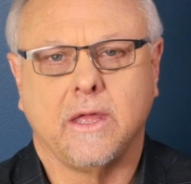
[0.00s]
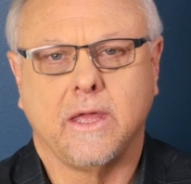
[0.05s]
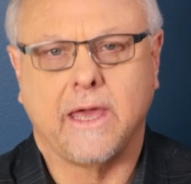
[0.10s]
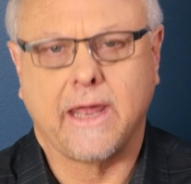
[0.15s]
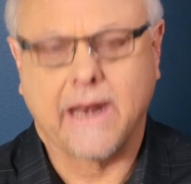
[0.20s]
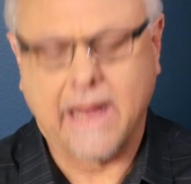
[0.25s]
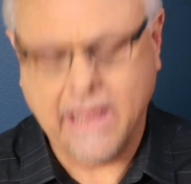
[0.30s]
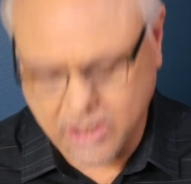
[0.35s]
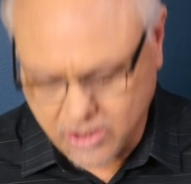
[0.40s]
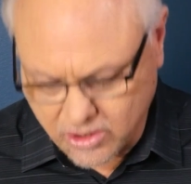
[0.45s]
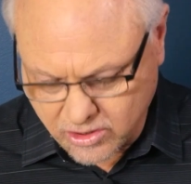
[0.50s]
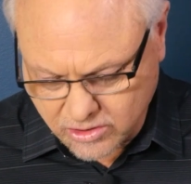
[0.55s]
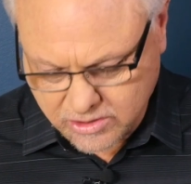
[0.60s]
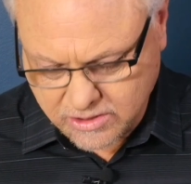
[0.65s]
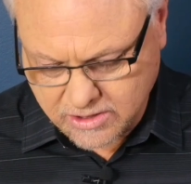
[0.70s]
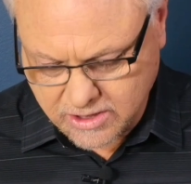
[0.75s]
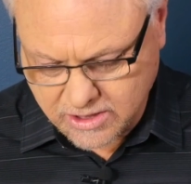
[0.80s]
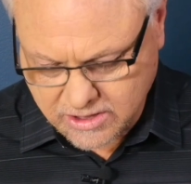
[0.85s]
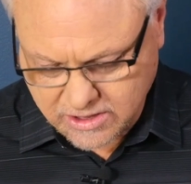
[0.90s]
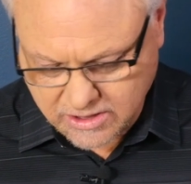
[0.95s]
And I
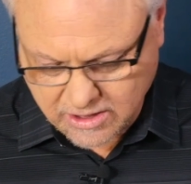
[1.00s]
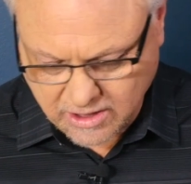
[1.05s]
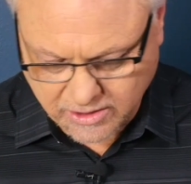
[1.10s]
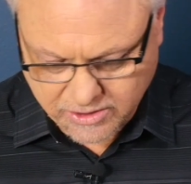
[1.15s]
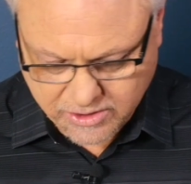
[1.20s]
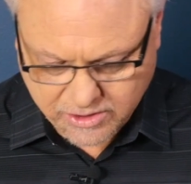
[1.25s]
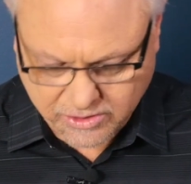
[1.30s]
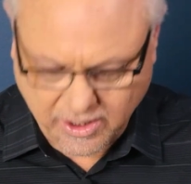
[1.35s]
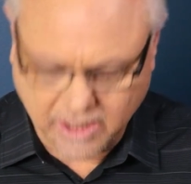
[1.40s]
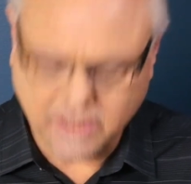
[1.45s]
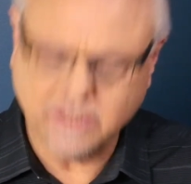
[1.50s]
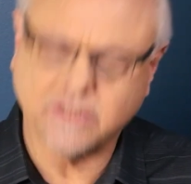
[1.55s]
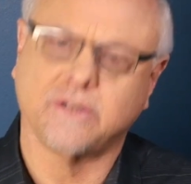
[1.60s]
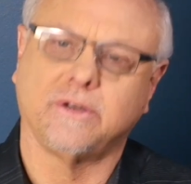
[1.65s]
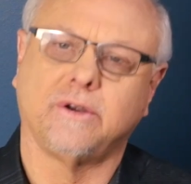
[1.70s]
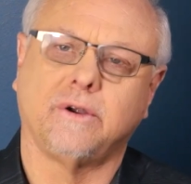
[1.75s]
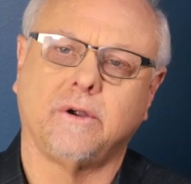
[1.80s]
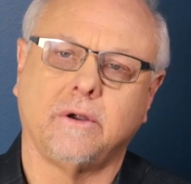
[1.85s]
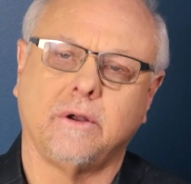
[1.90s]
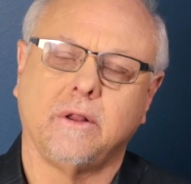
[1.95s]
use this
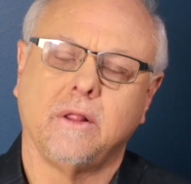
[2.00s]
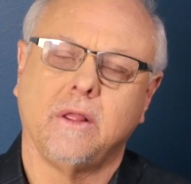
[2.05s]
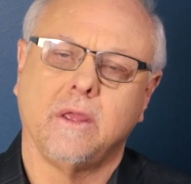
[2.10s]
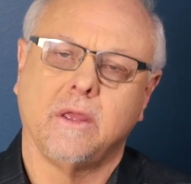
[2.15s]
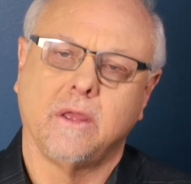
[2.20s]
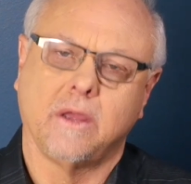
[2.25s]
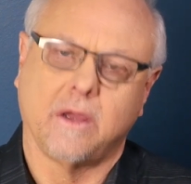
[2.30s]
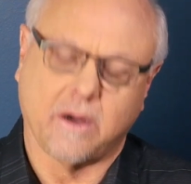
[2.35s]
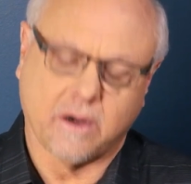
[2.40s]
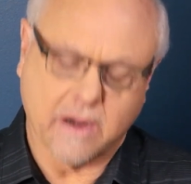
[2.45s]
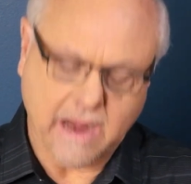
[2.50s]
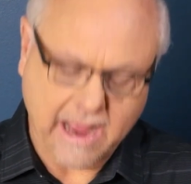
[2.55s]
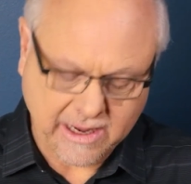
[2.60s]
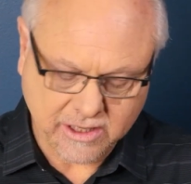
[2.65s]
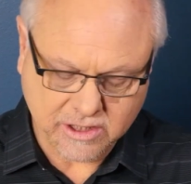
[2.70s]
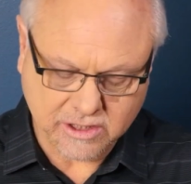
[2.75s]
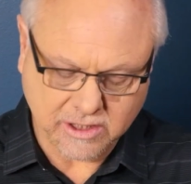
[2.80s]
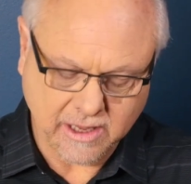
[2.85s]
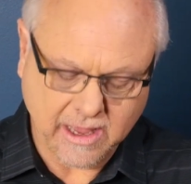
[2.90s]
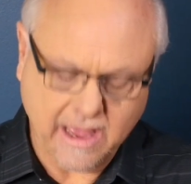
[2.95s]
illustration, or
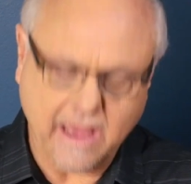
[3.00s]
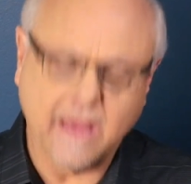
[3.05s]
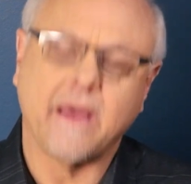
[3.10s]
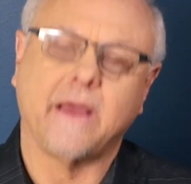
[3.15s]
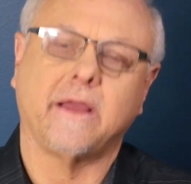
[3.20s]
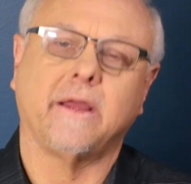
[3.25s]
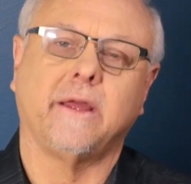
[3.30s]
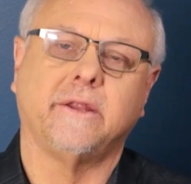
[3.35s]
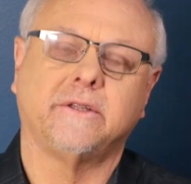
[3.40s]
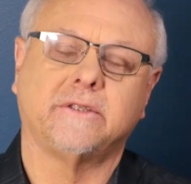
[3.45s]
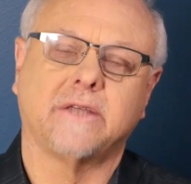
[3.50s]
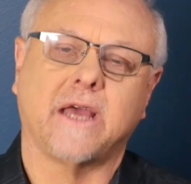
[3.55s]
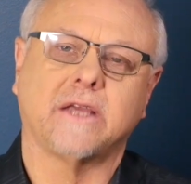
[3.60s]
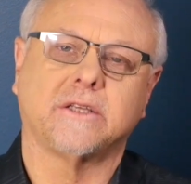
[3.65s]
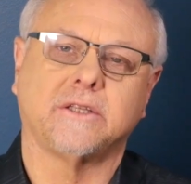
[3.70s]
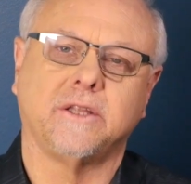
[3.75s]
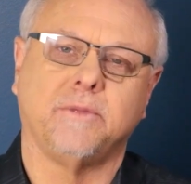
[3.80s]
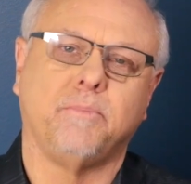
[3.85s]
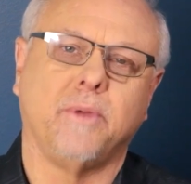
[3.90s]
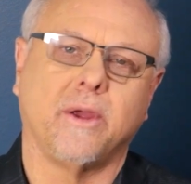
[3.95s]
it's
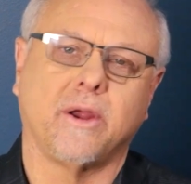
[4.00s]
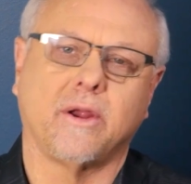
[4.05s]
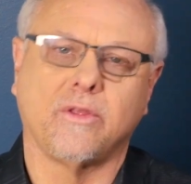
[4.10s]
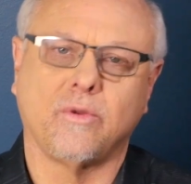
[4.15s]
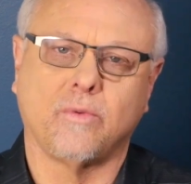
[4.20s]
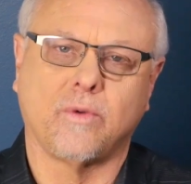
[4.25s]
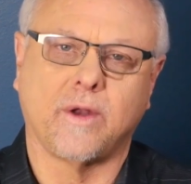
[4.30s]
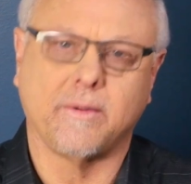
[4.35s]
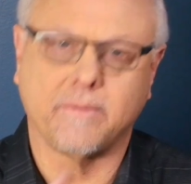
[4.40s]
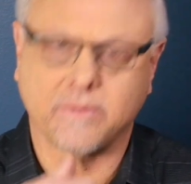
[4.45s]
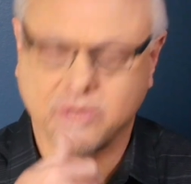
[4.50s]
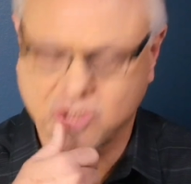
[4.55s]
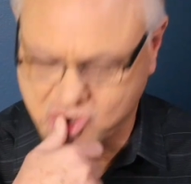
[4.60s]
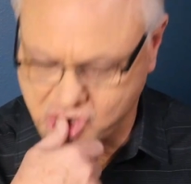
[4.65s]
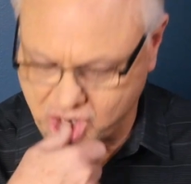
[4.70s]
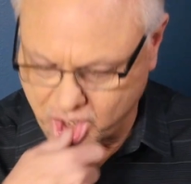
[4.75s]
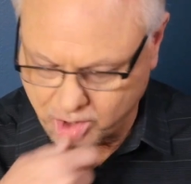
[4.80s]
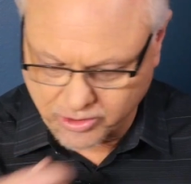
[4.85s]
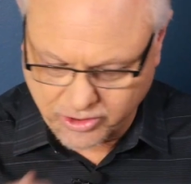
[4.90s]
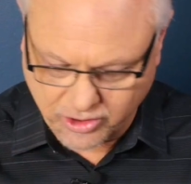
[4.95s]
actually bigger than what I'm going to
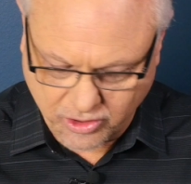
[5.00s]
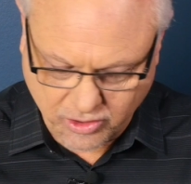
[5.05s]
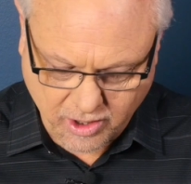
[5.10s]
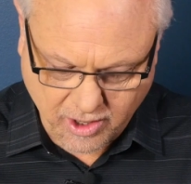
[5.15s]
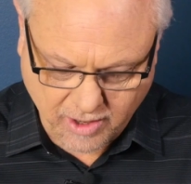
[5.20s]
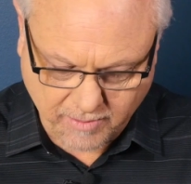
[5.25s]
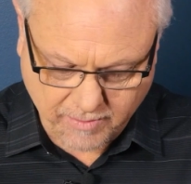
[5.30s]
share with you here,